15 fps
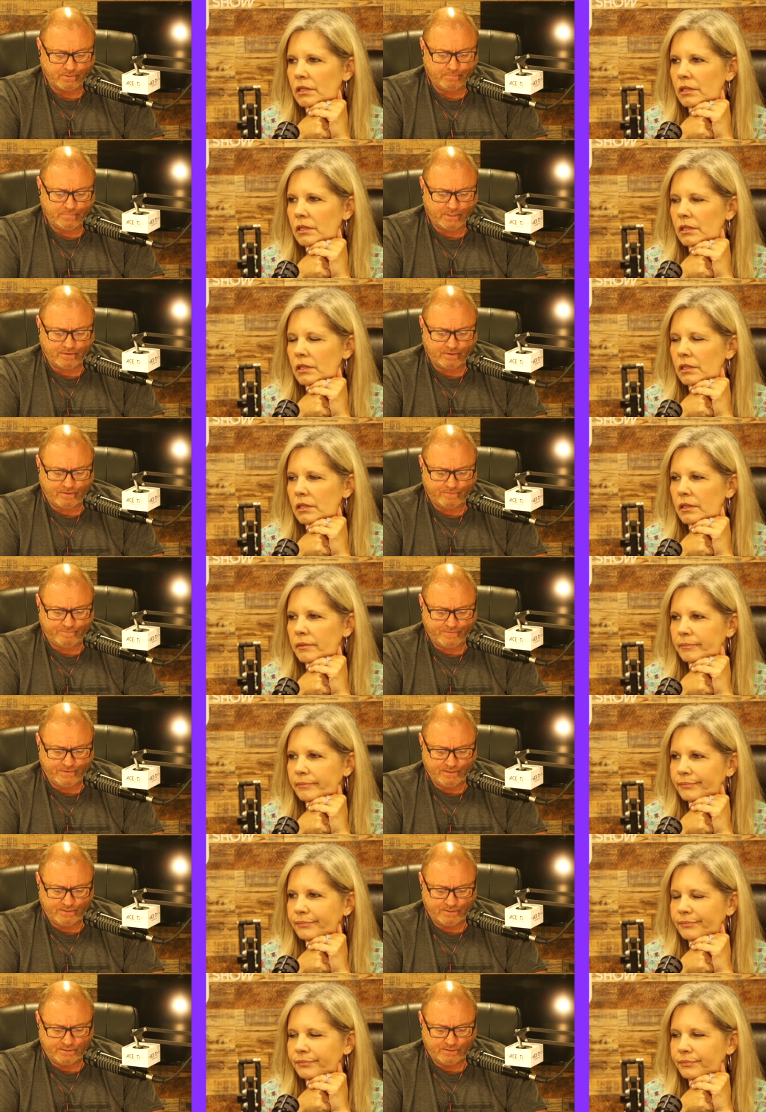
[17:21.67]
Speaker 1: But I got a
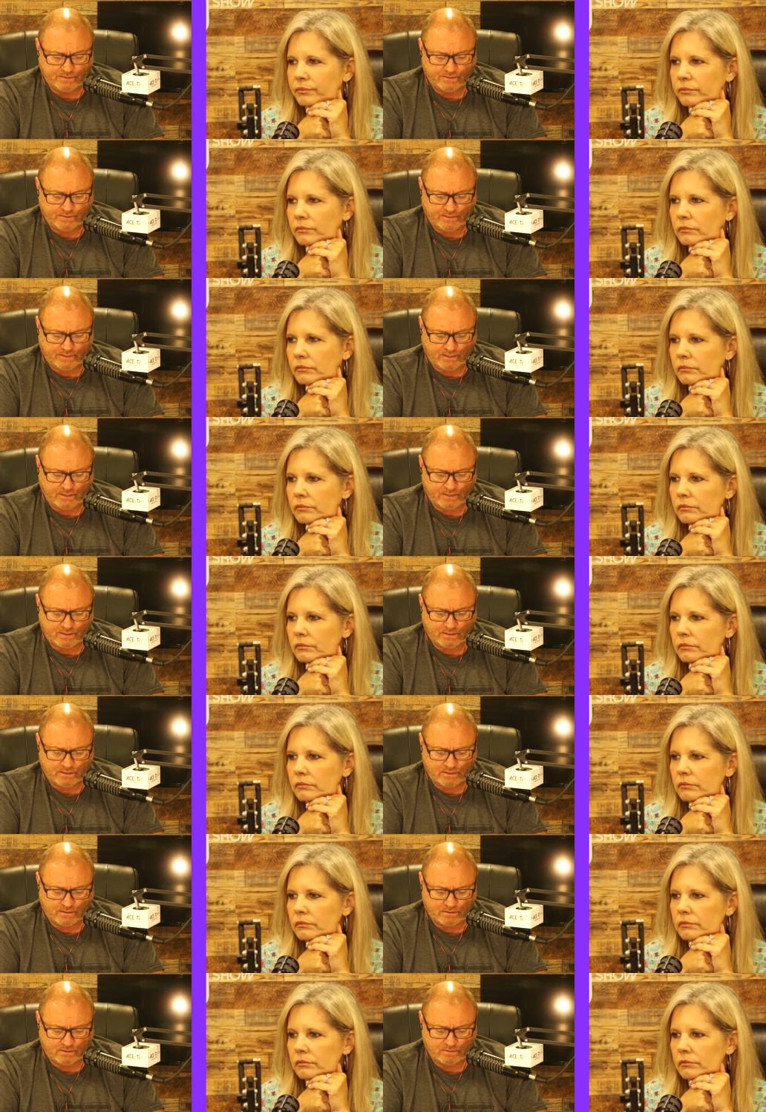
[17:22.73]
feeling that
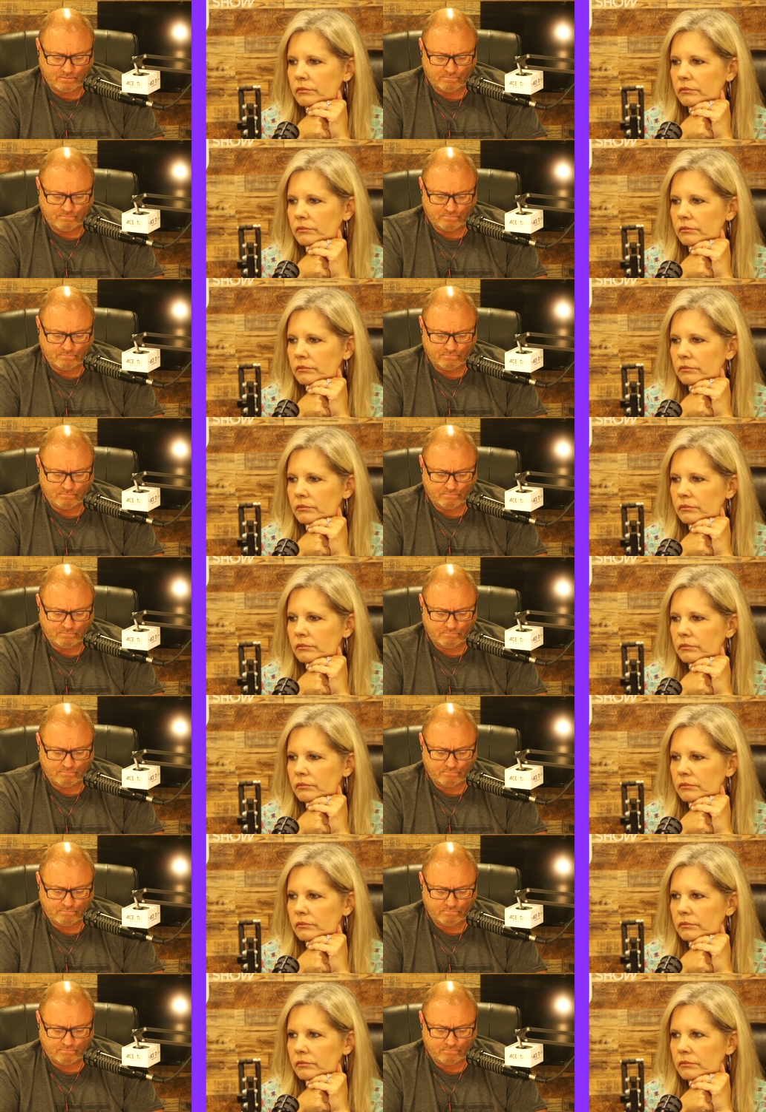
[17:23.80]

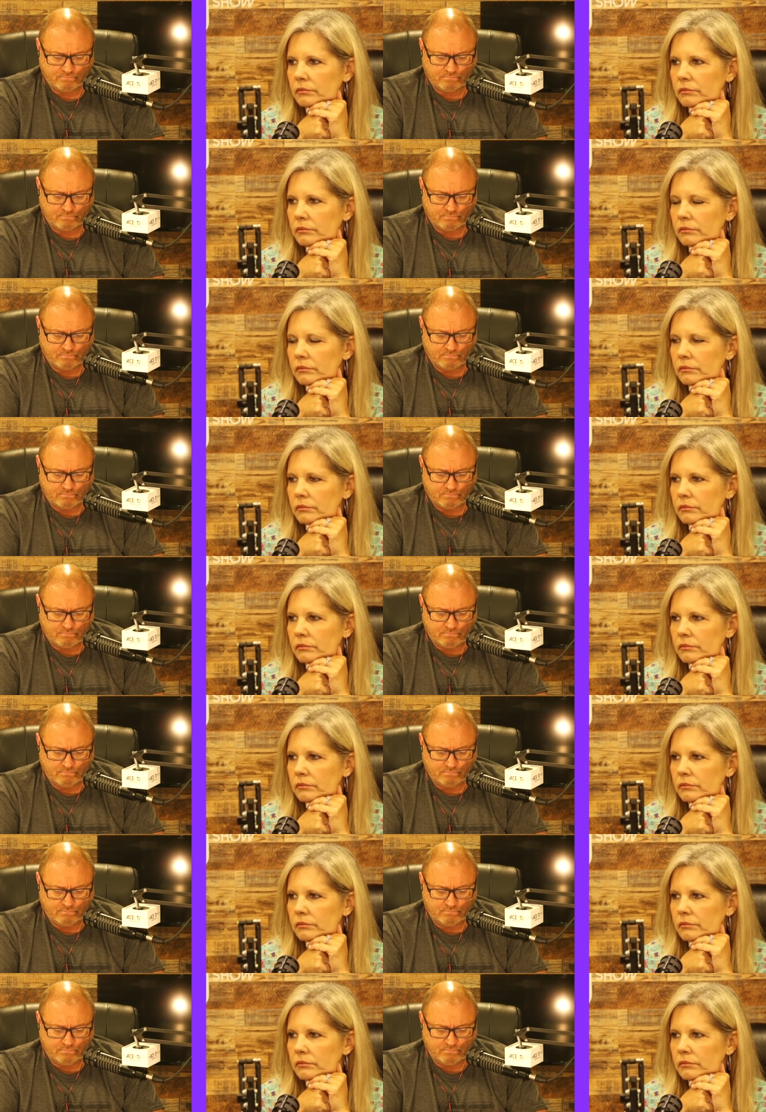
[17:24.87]

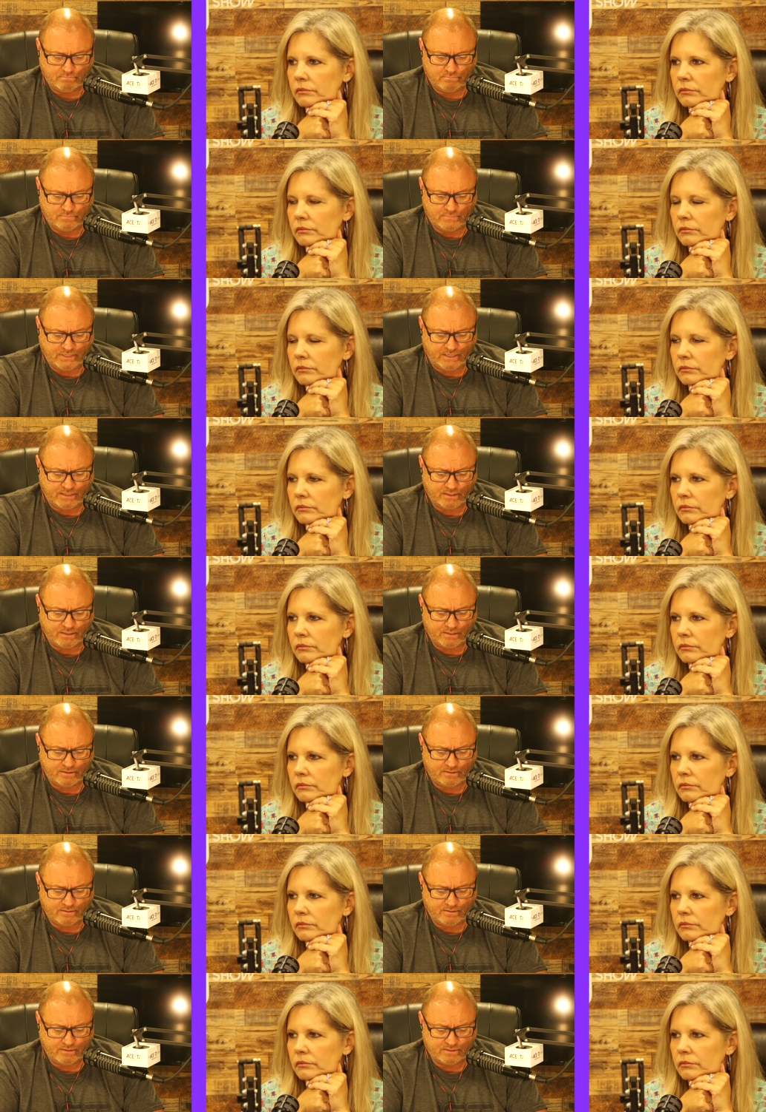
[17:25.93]
that
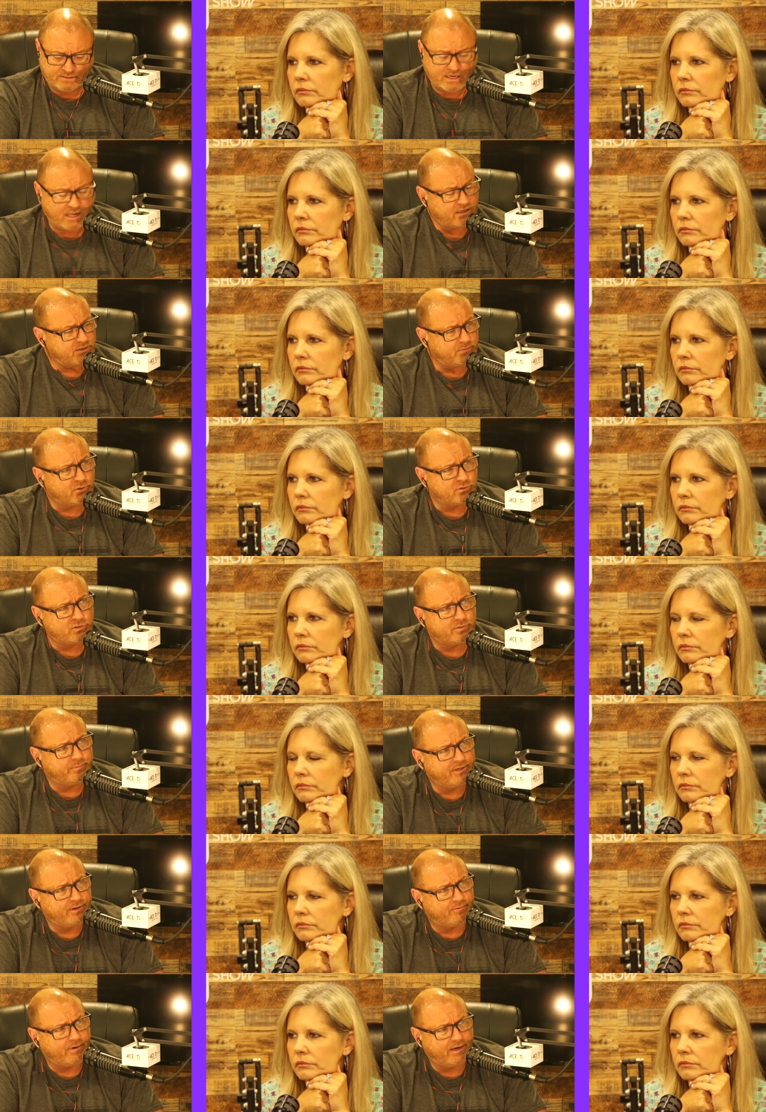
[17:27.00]
it's not supposed to
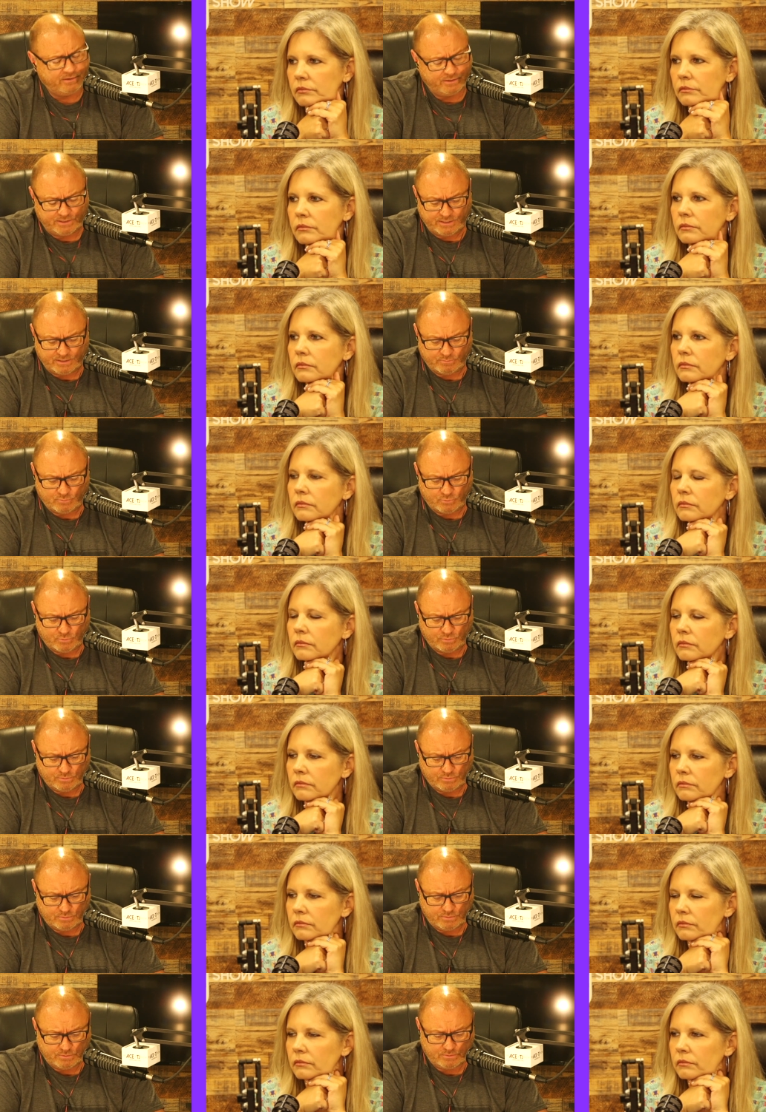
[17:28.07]
be around anymore,
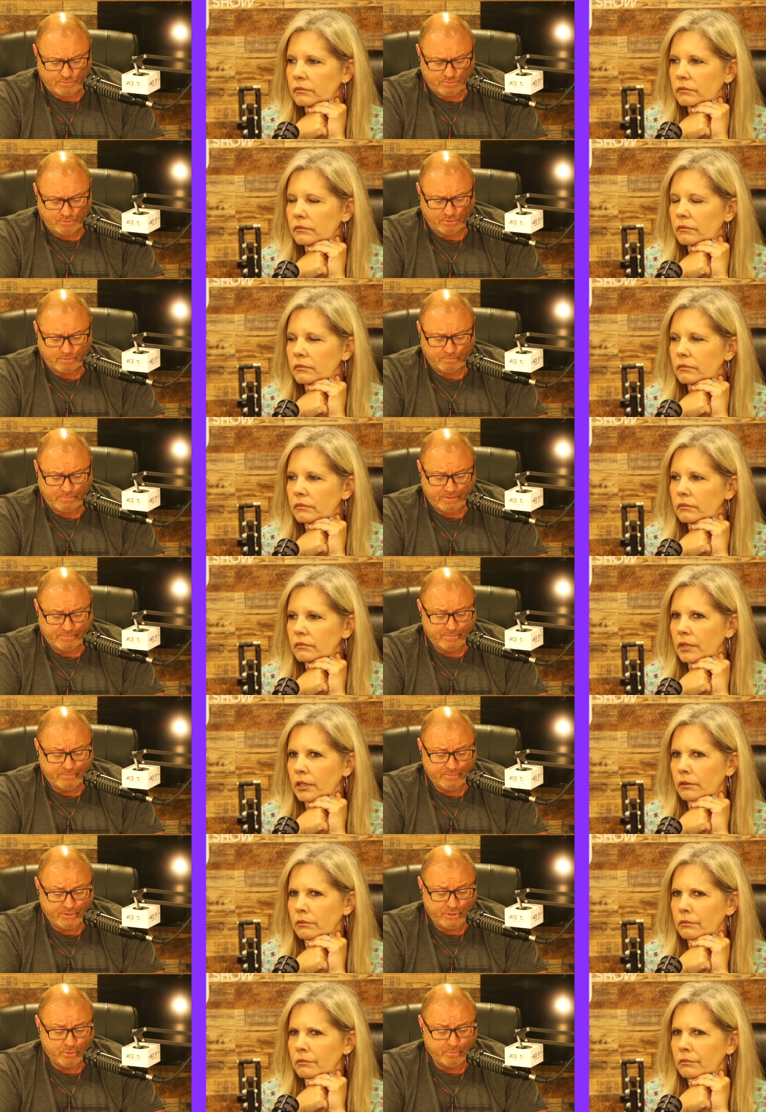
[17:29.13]
or maybe
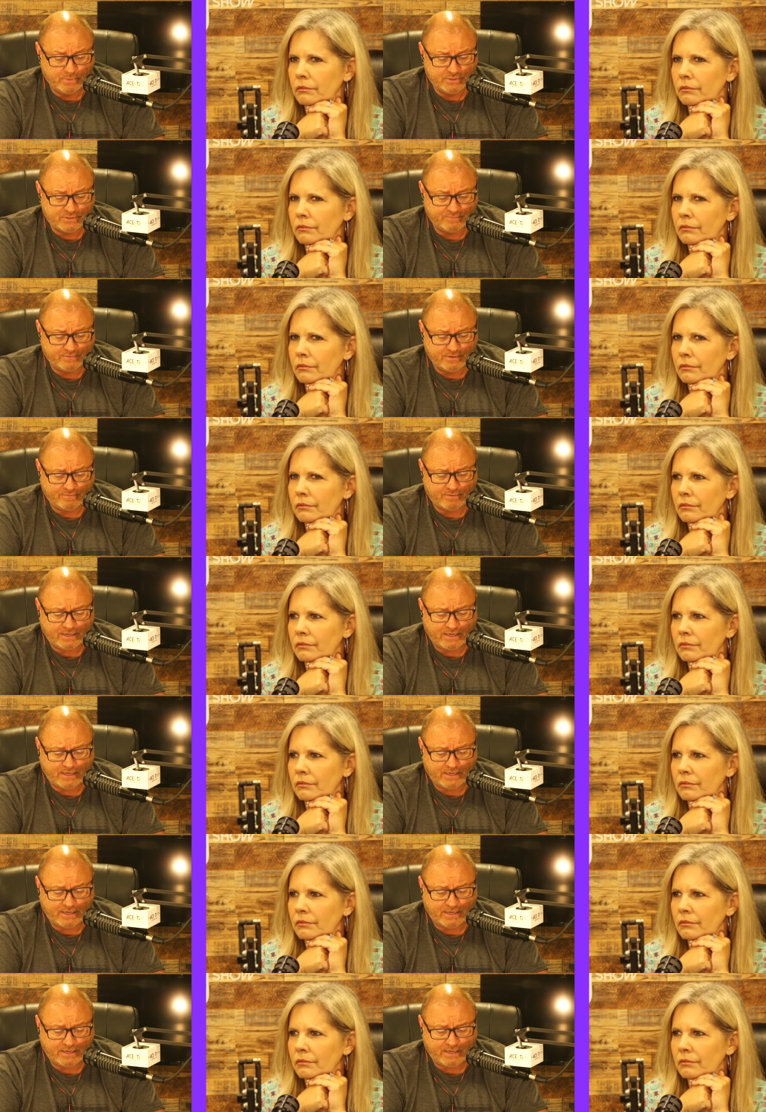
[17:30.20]
humans have never